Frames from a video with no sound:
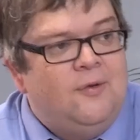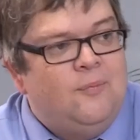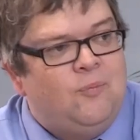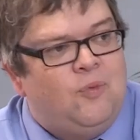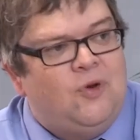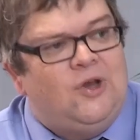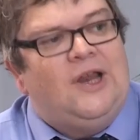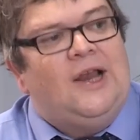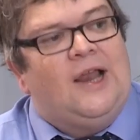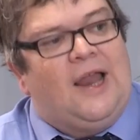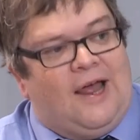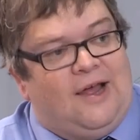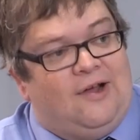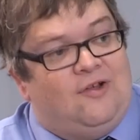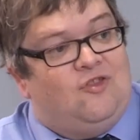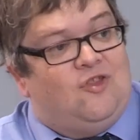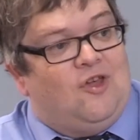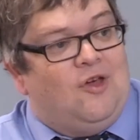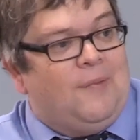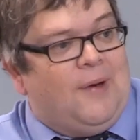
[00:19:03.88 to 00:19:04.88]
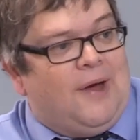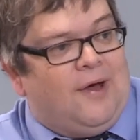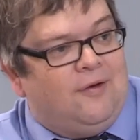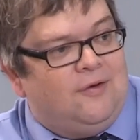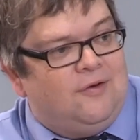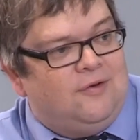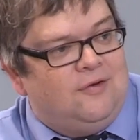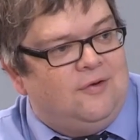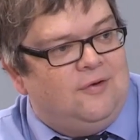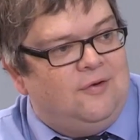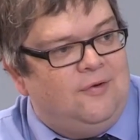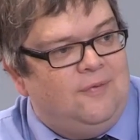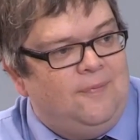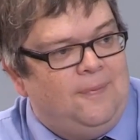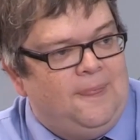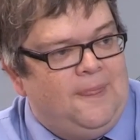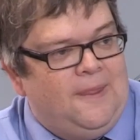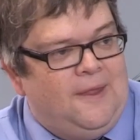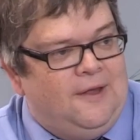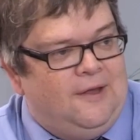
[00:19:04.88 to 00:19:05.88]
pretty lax about
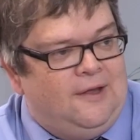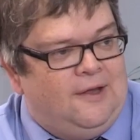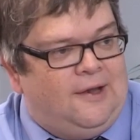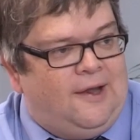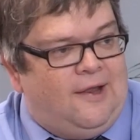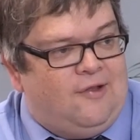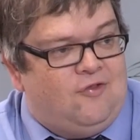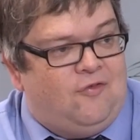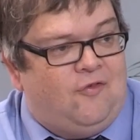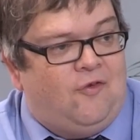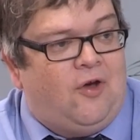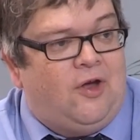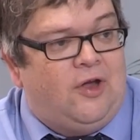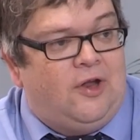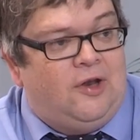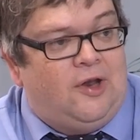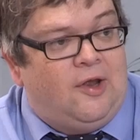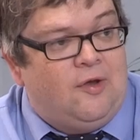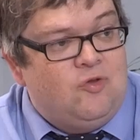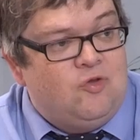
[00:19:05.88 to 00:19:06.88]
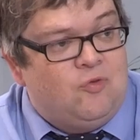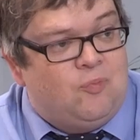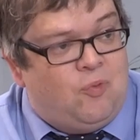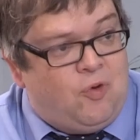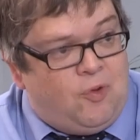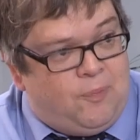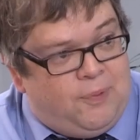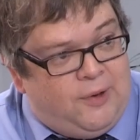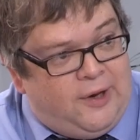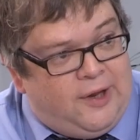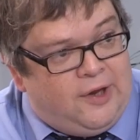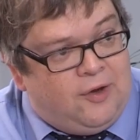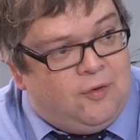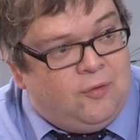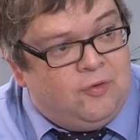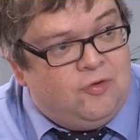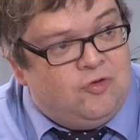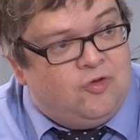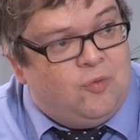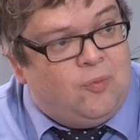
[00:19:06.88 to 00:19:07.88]
classifying loans properly
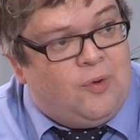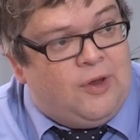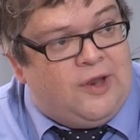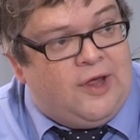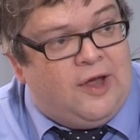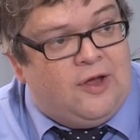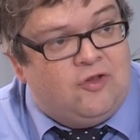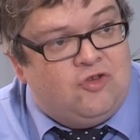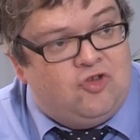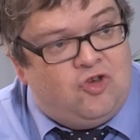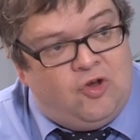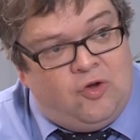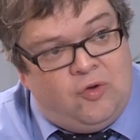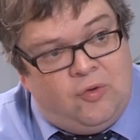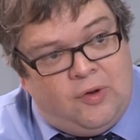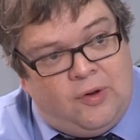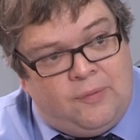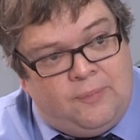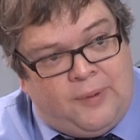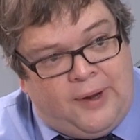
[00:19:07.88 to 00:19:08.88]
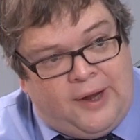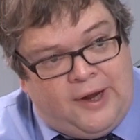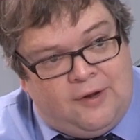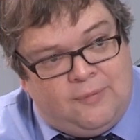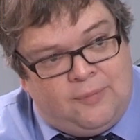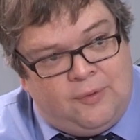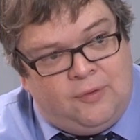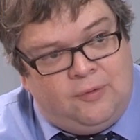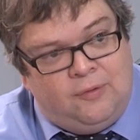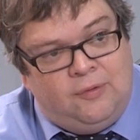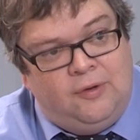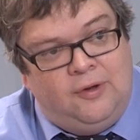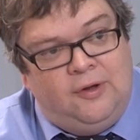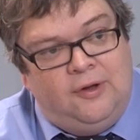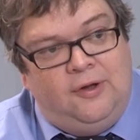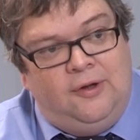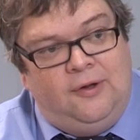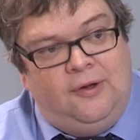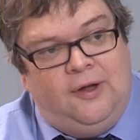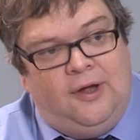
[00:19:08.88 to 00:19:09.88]
according to when they are due and payable,
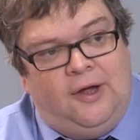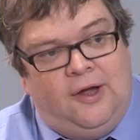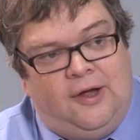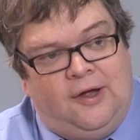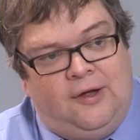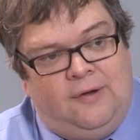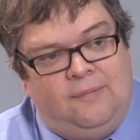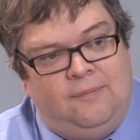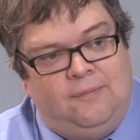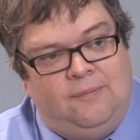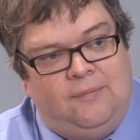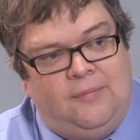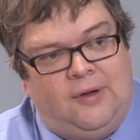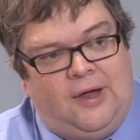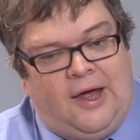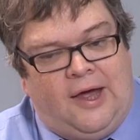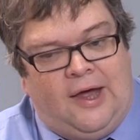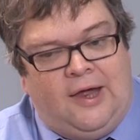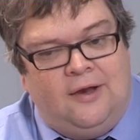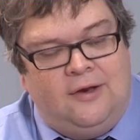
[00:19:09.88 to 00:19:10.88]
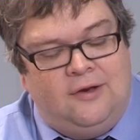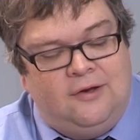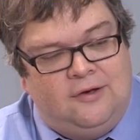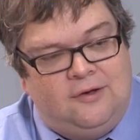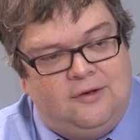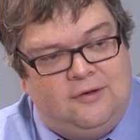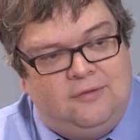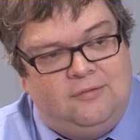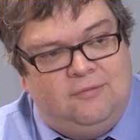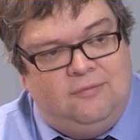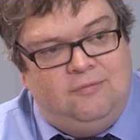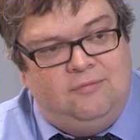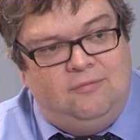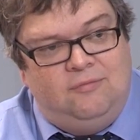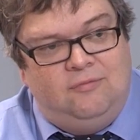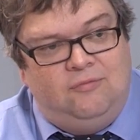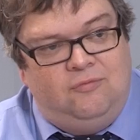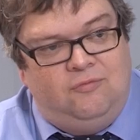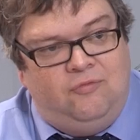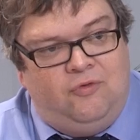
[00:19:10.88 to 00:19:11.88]
and
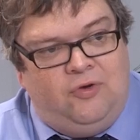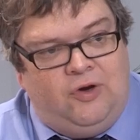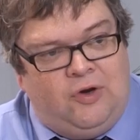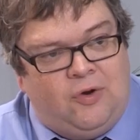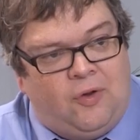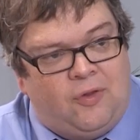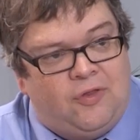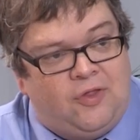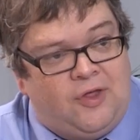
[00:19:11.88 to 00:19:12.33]
really not